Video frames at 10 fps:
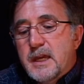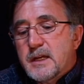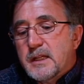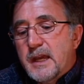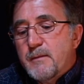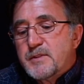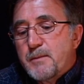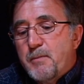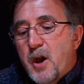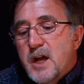He claims
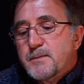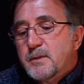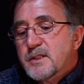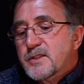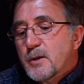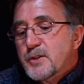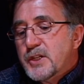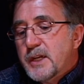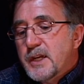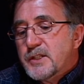the possible
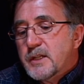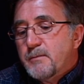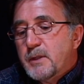association